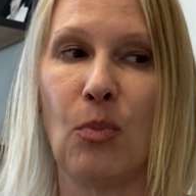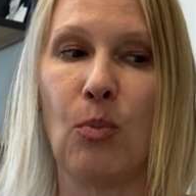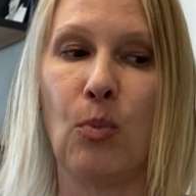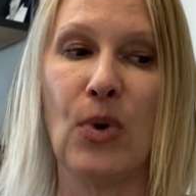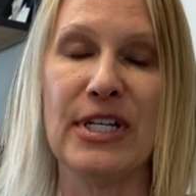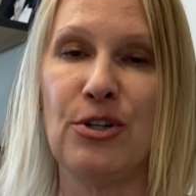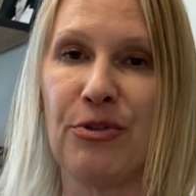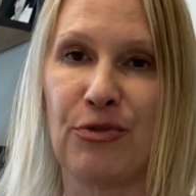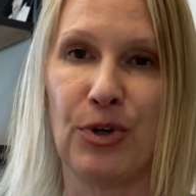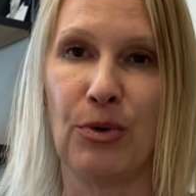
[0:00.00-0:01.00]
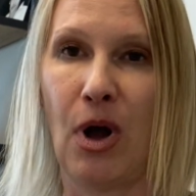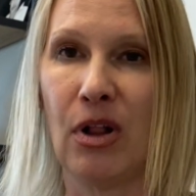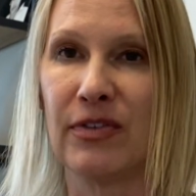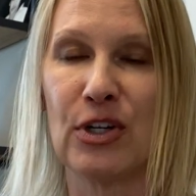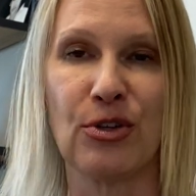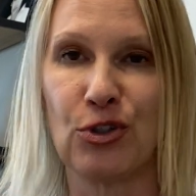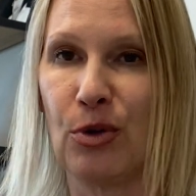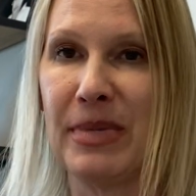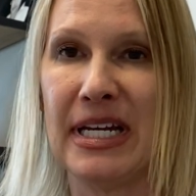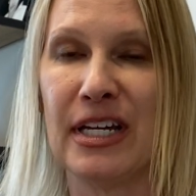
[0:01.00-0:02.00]
we do through all of our social
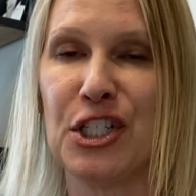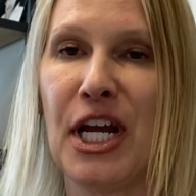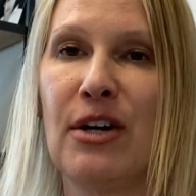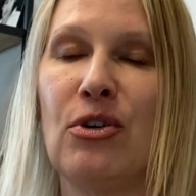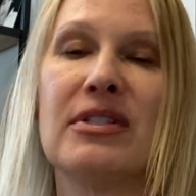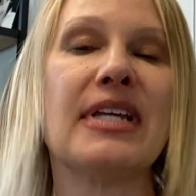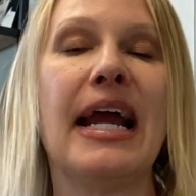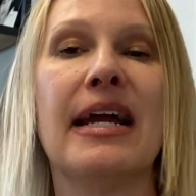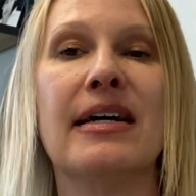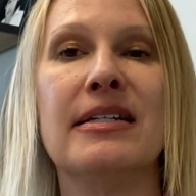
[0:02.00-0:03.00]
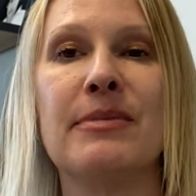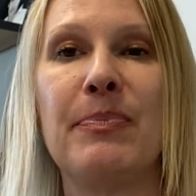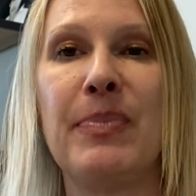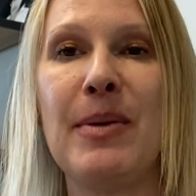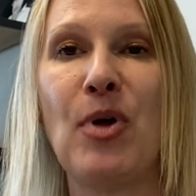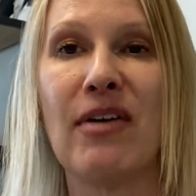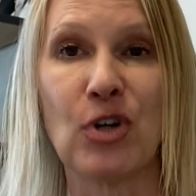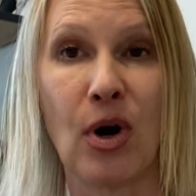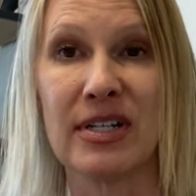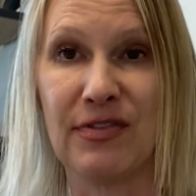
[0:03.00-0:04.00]
media channels, and people have to
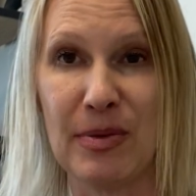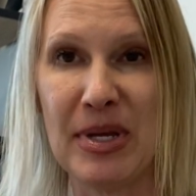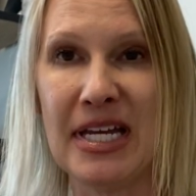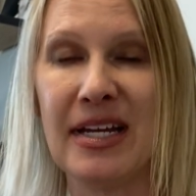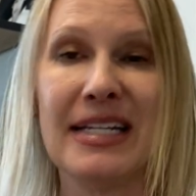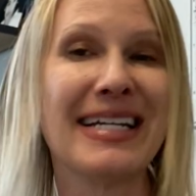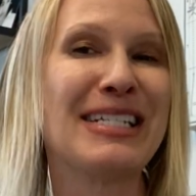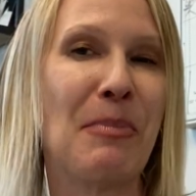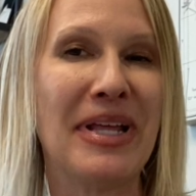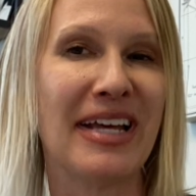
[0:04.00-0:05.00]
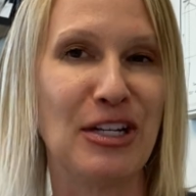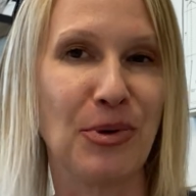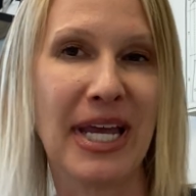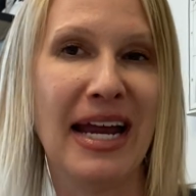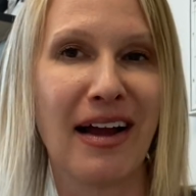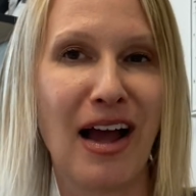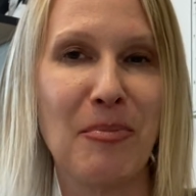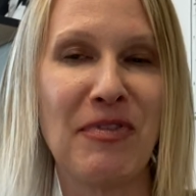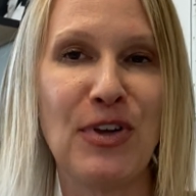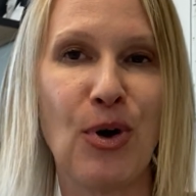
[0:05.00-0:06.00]
RSVP. It doesn't mean that you can't
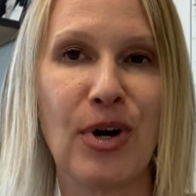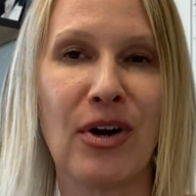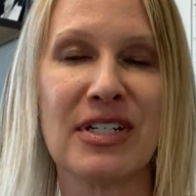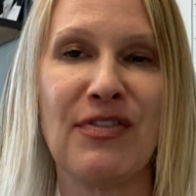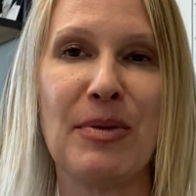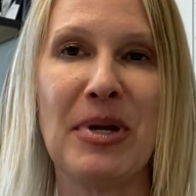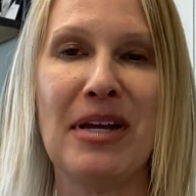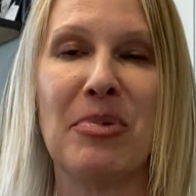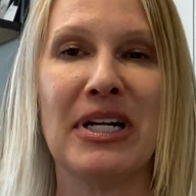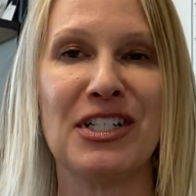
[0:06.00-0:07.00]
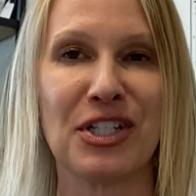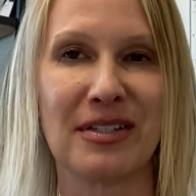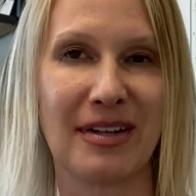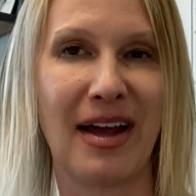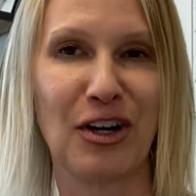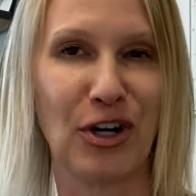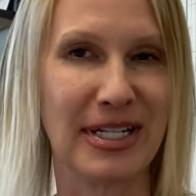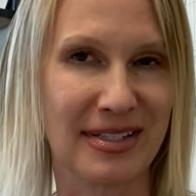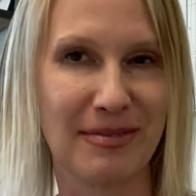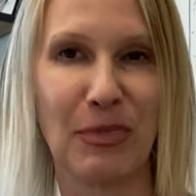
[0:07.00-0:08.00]
come if you don't RSVP, but it just kind
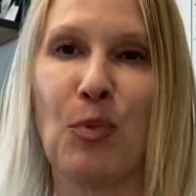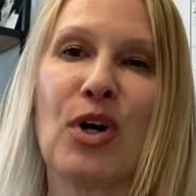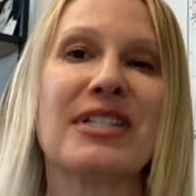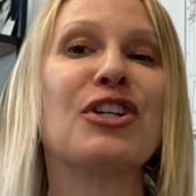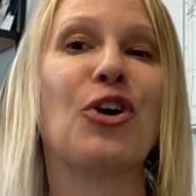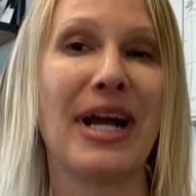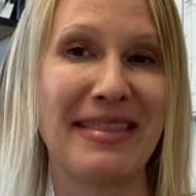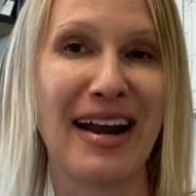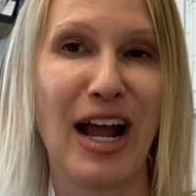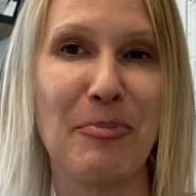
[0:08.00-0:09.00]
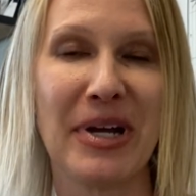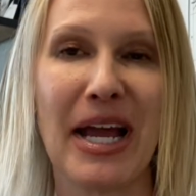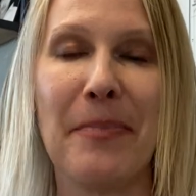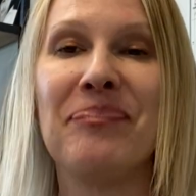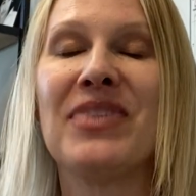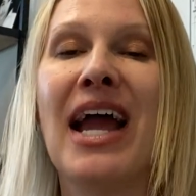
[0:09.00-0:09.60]
of works to create that hype again.